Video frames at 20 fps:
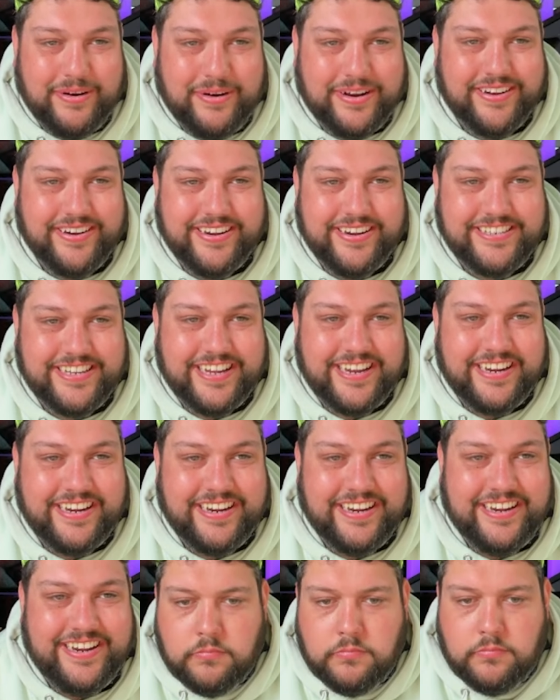can I say?
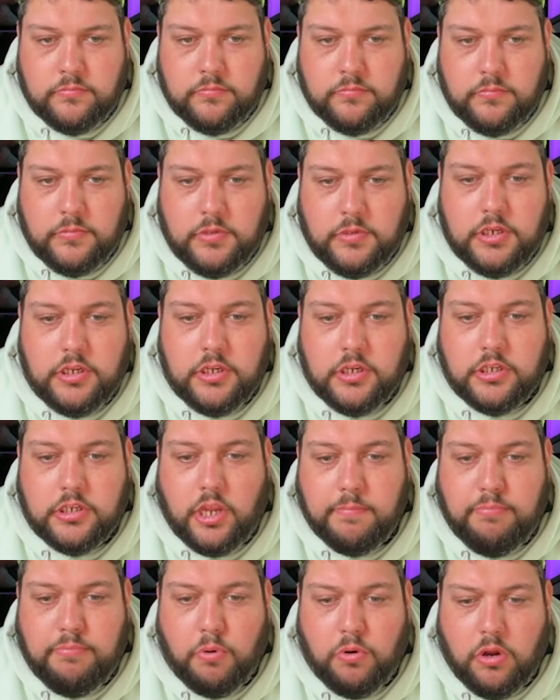
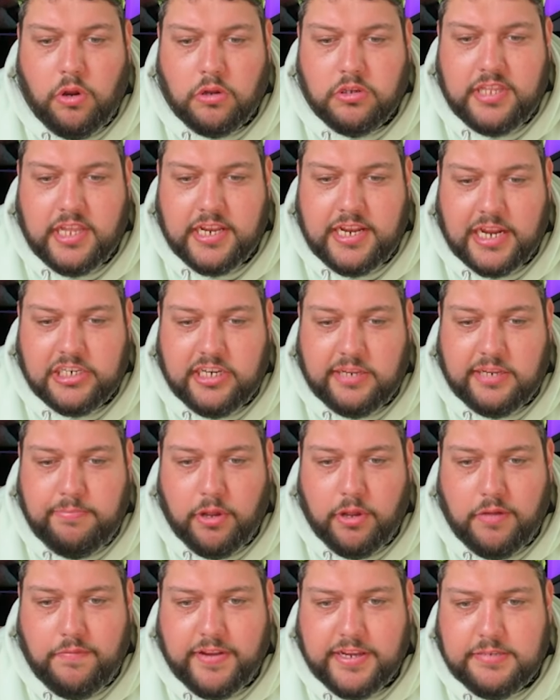So Paul Oz did actually
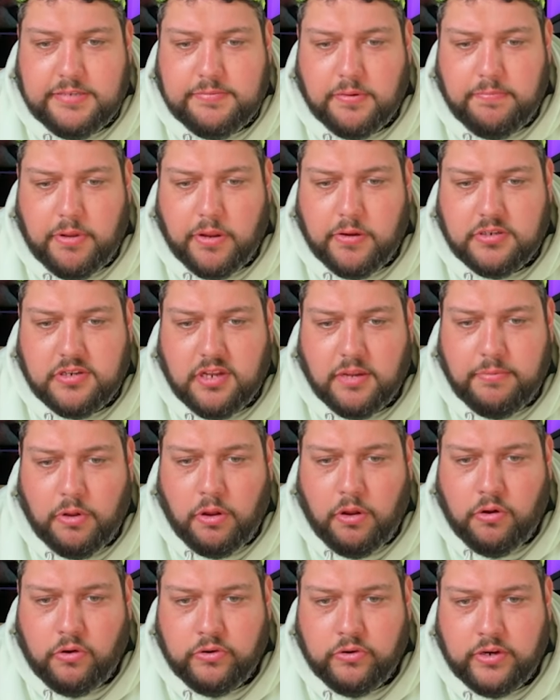put a Facebook post up
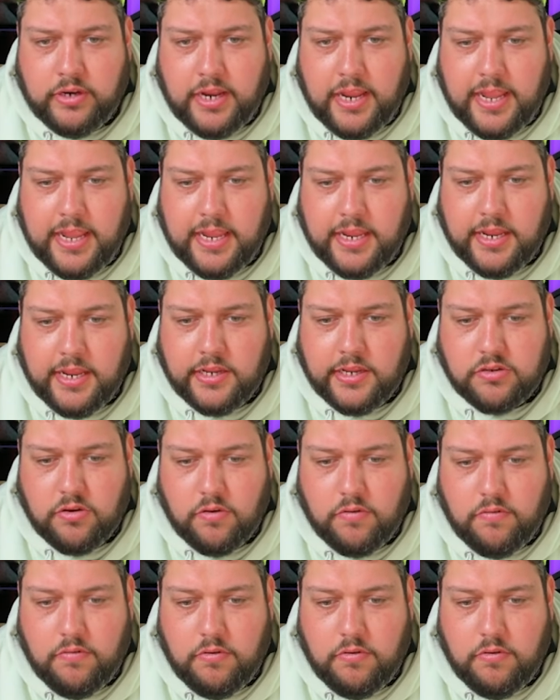on his